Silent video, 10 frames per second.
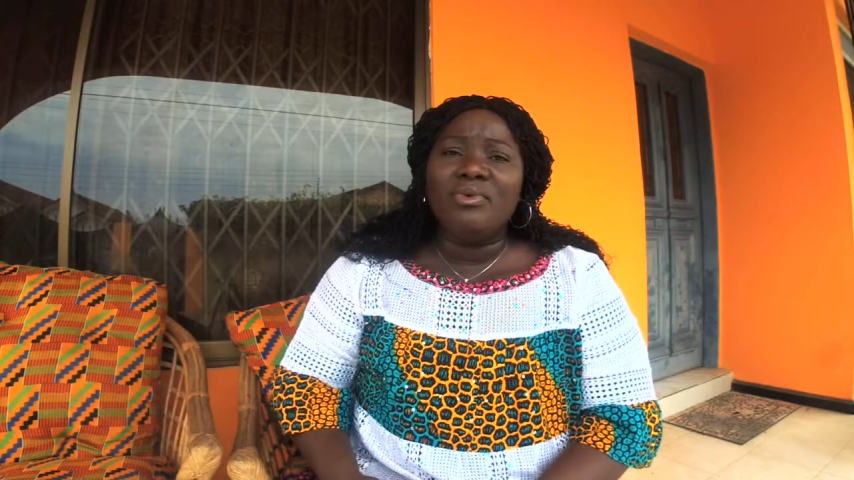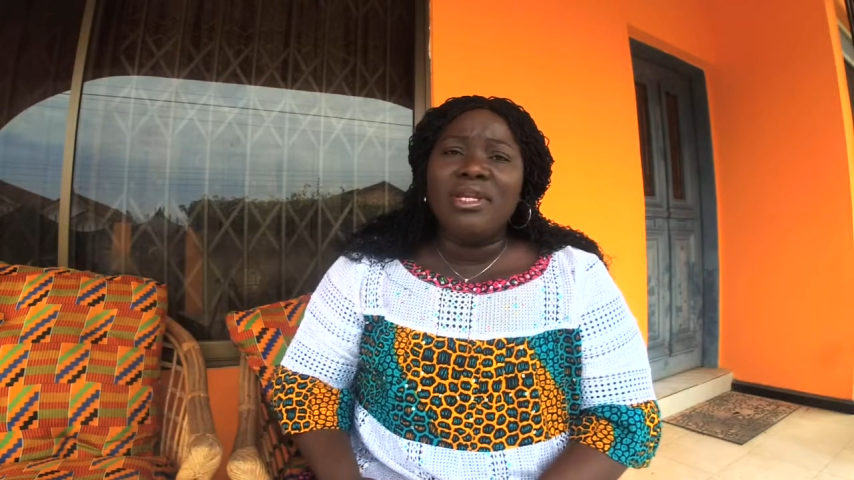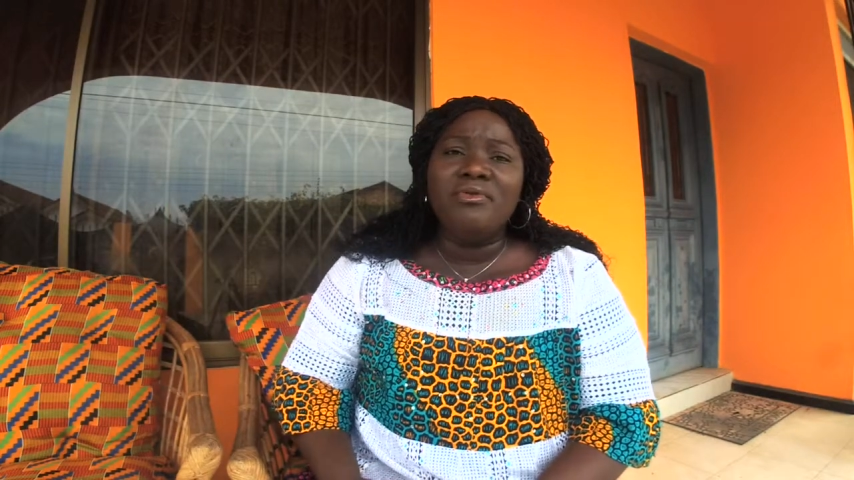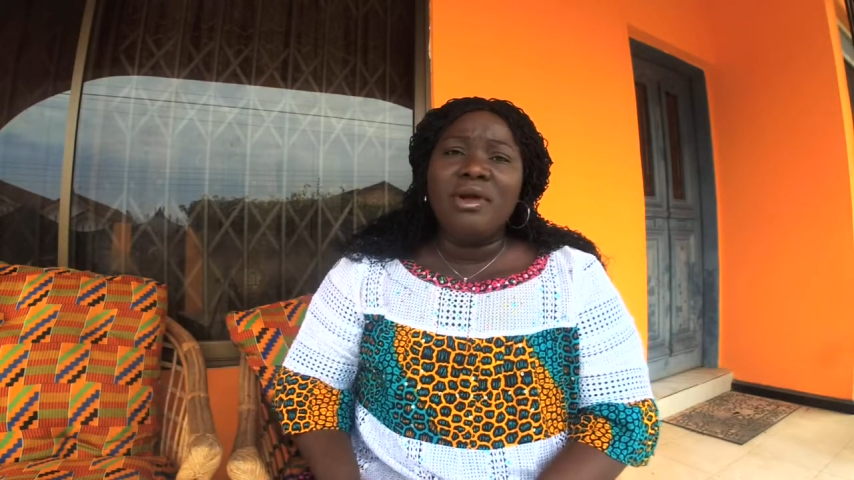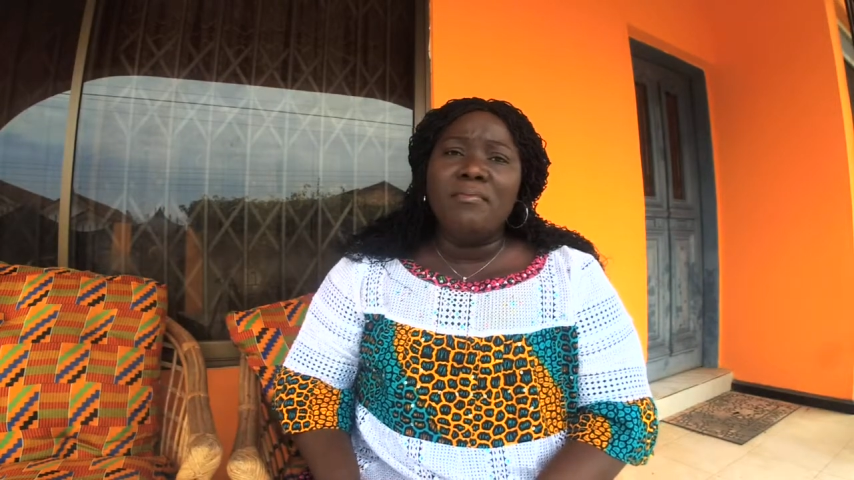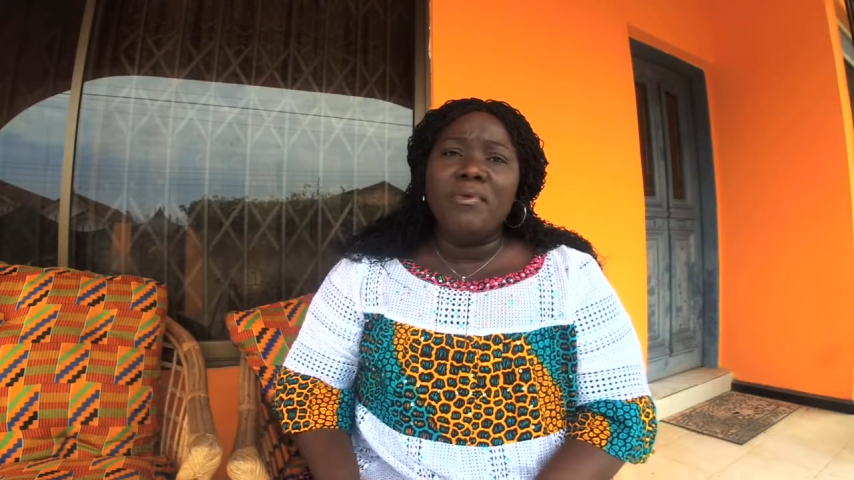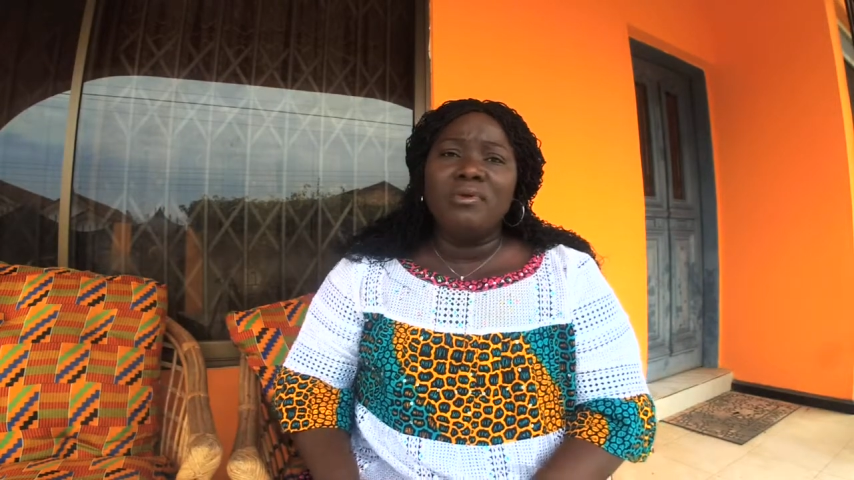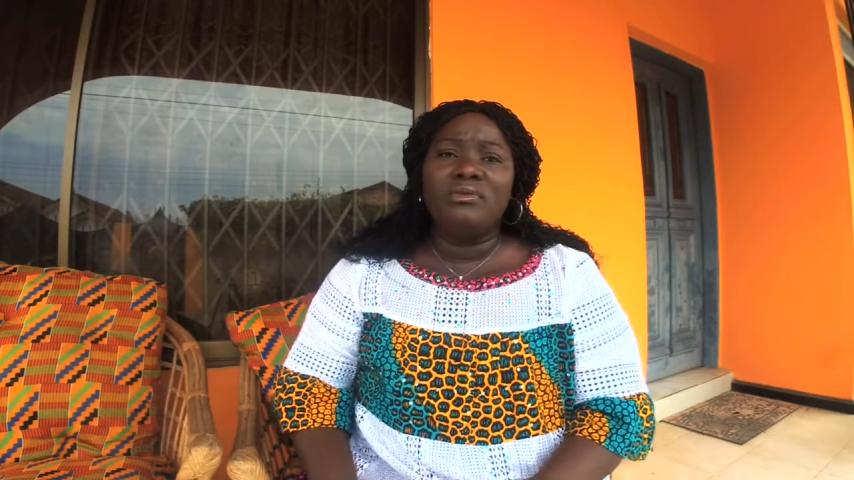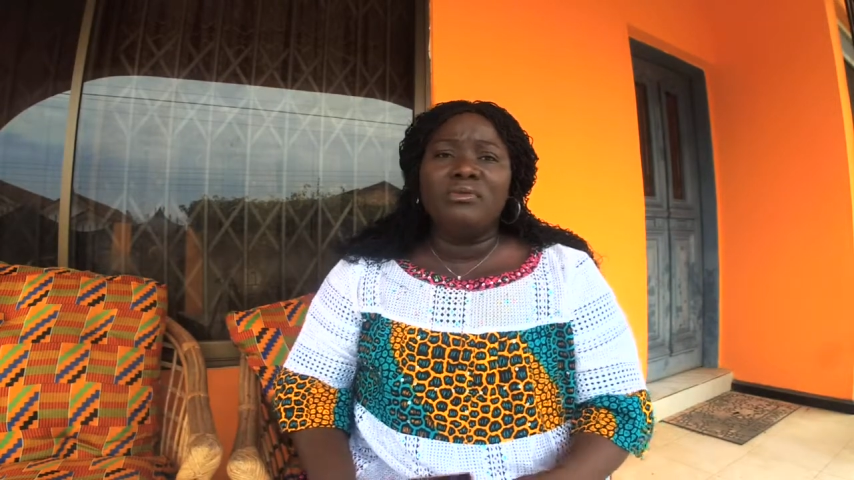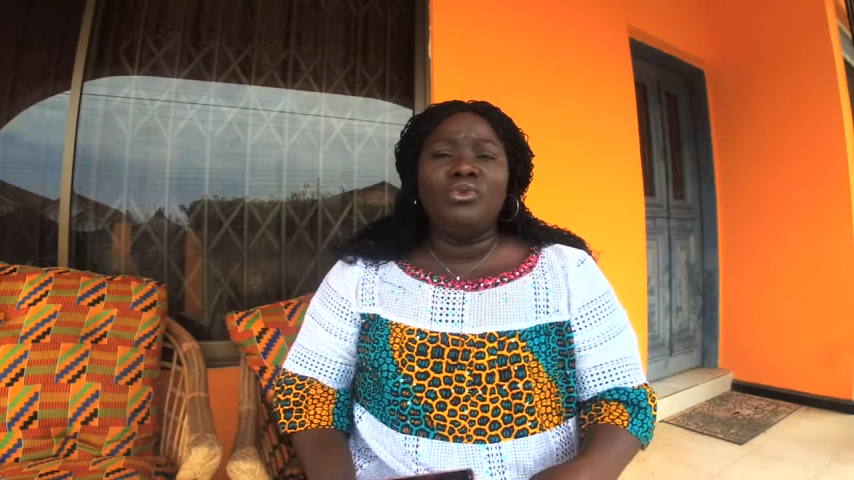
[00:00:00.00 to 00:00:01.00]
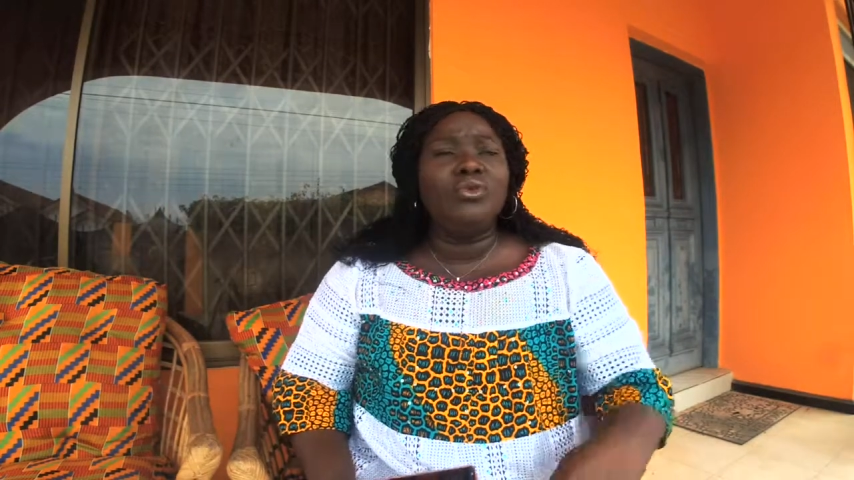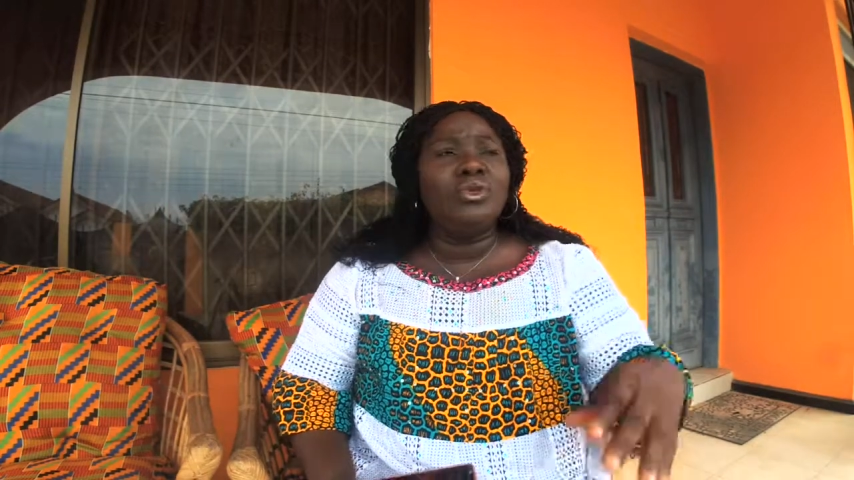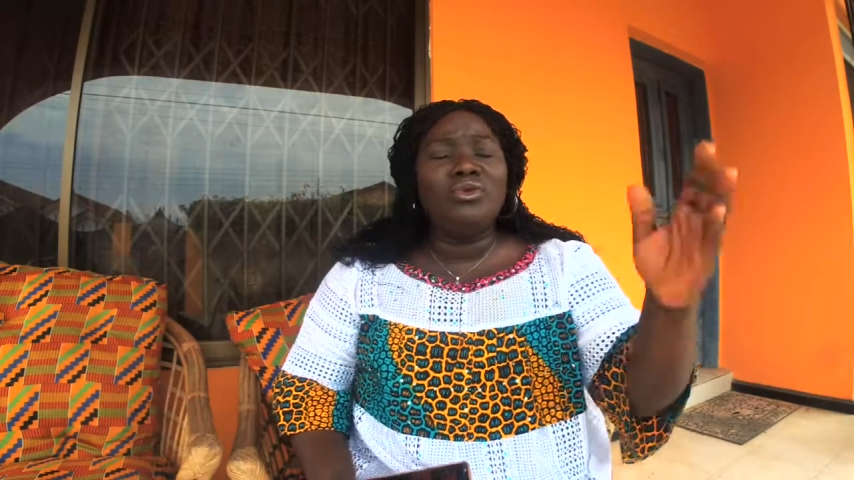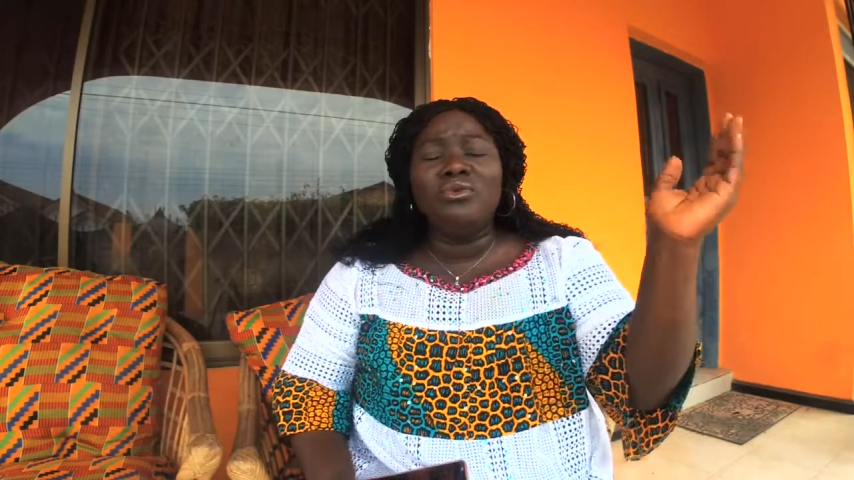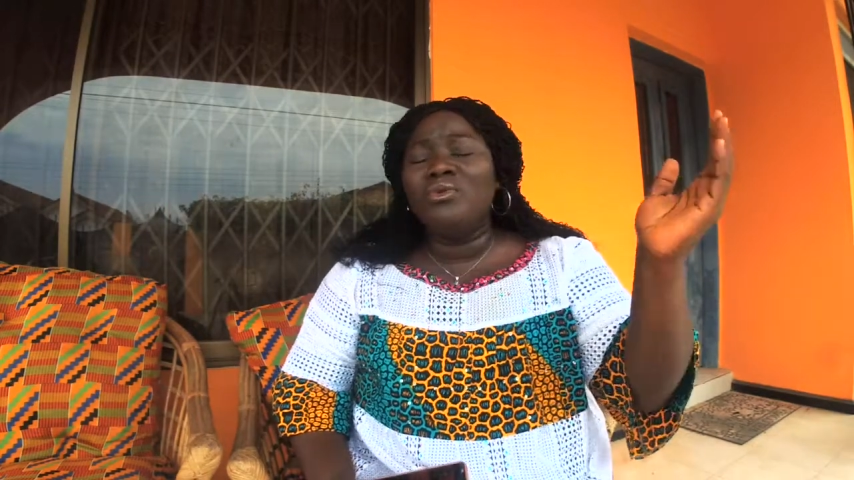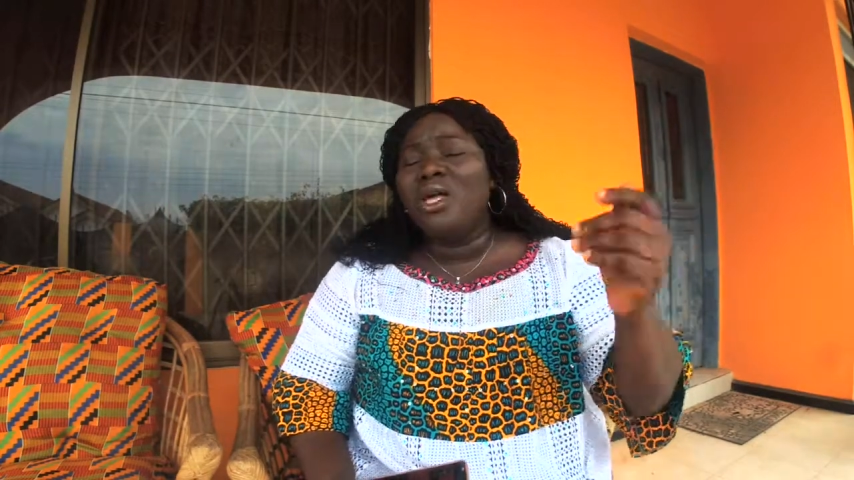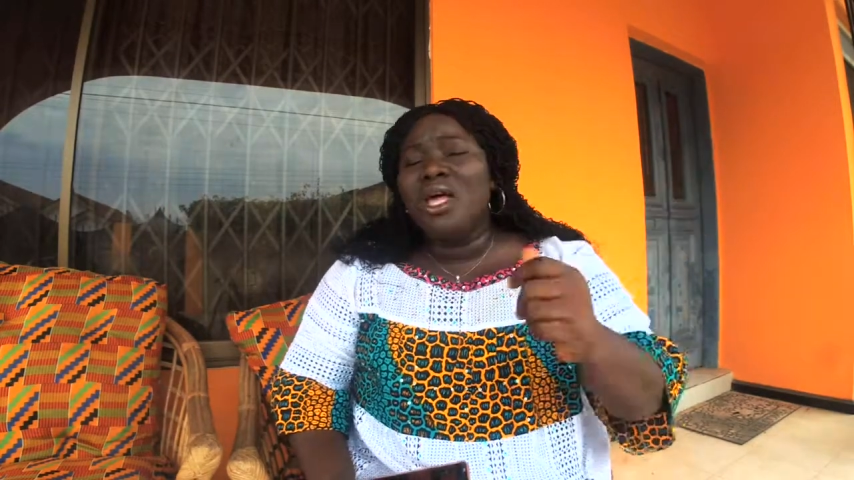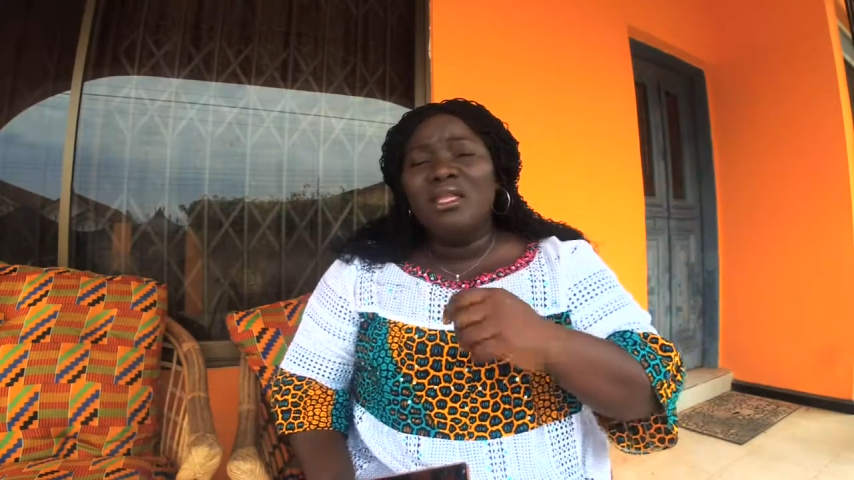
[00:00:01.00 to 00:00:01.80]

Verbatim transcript: when you were born, took you,